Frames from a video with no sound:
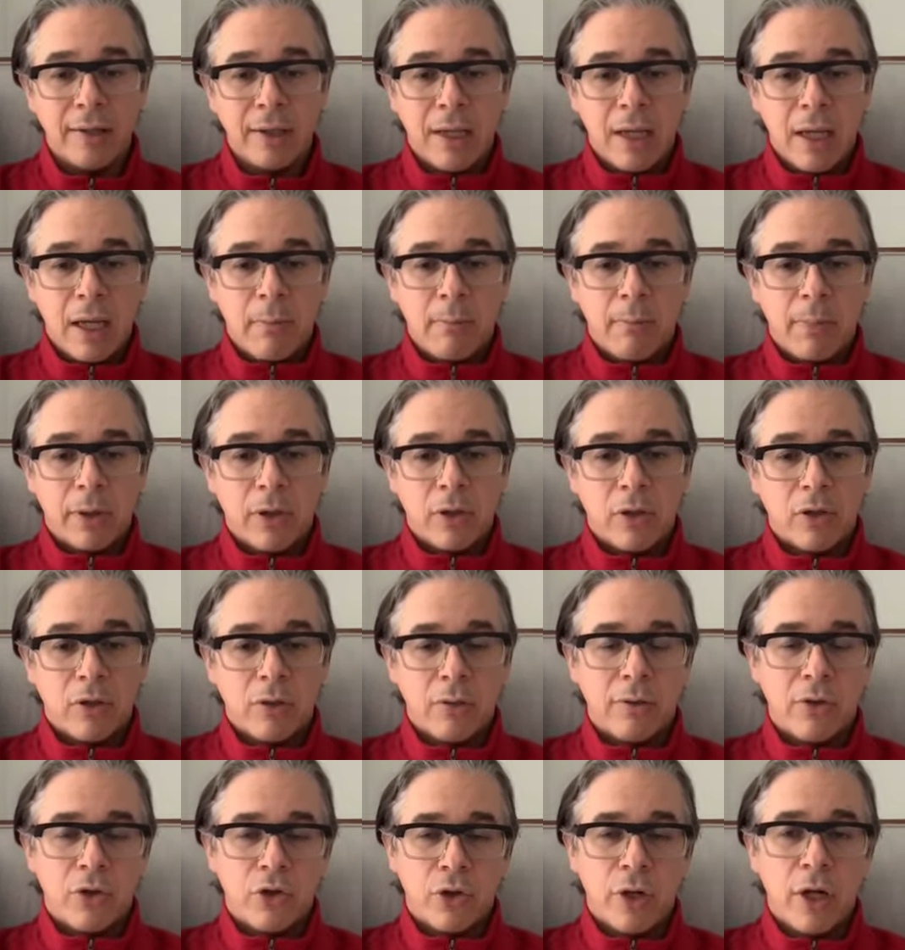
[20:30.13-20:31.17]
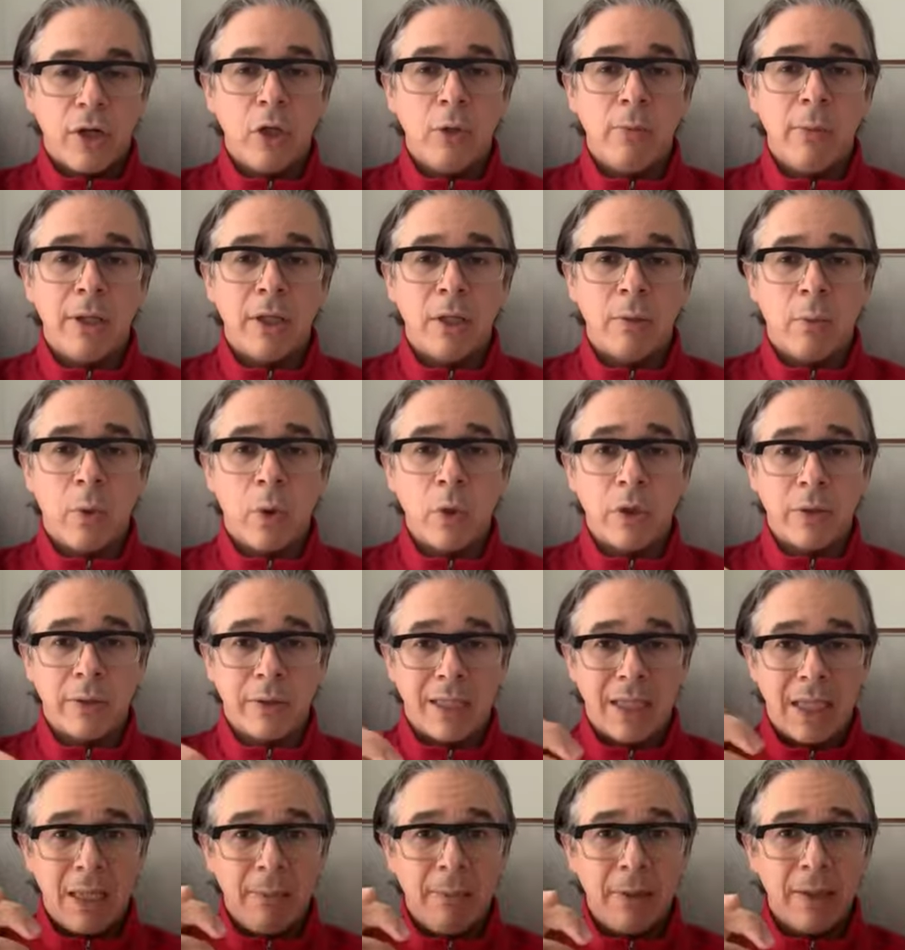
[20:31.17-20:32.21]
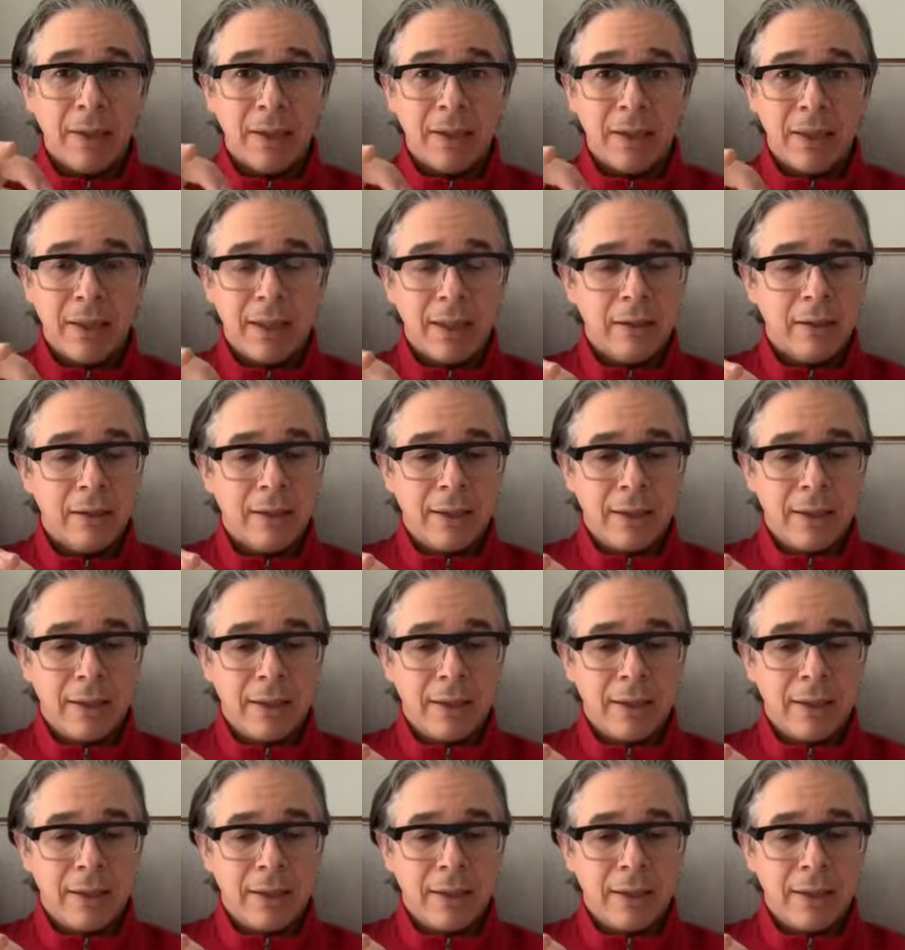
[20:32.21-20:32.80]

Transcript: But try to make the most of it. Keep it clean.